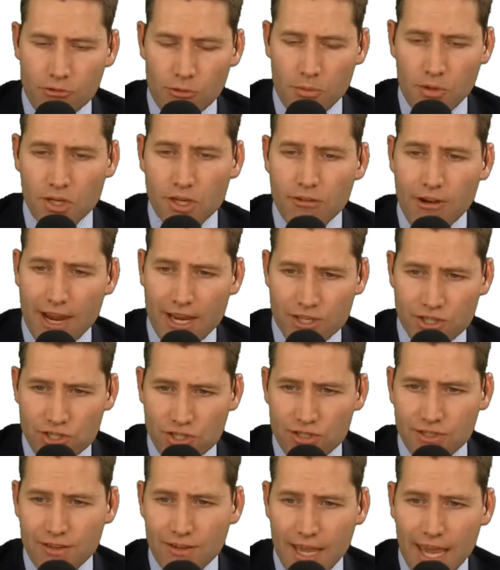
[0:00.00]

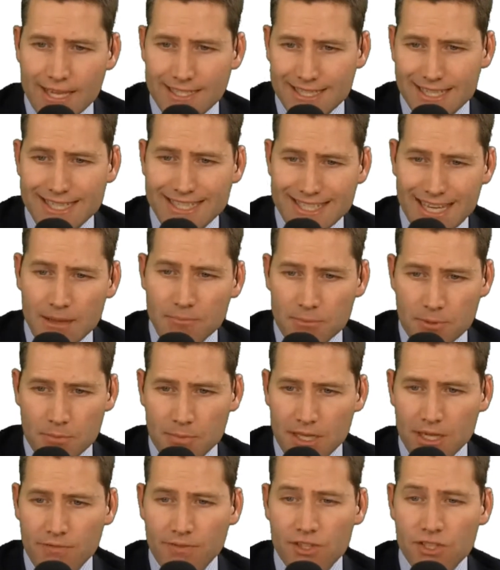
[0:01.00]
remuneration as exempt
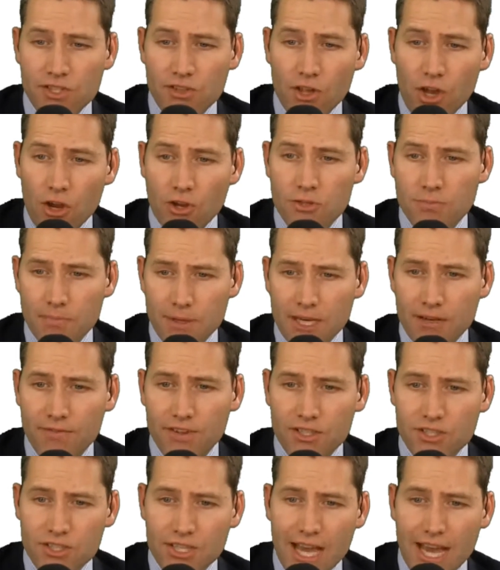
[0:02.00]
benefits, those
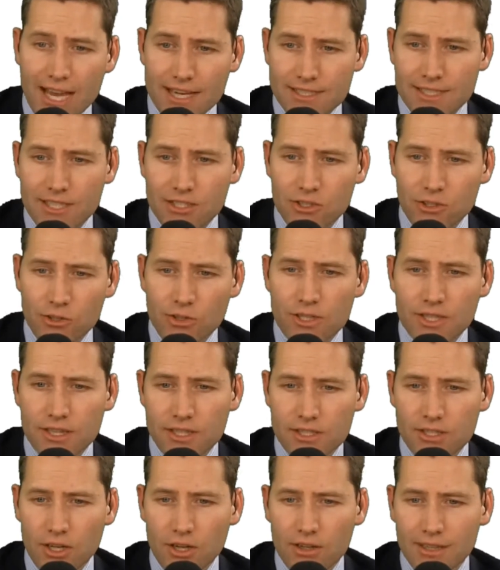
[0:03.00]
benefits aren't included in
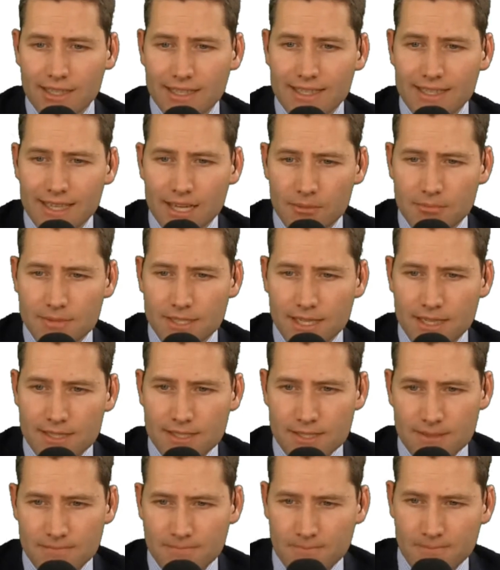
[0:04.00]
the total income
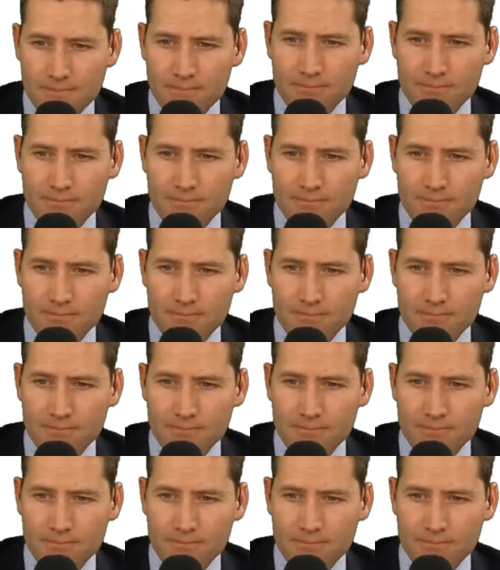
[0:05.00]
test.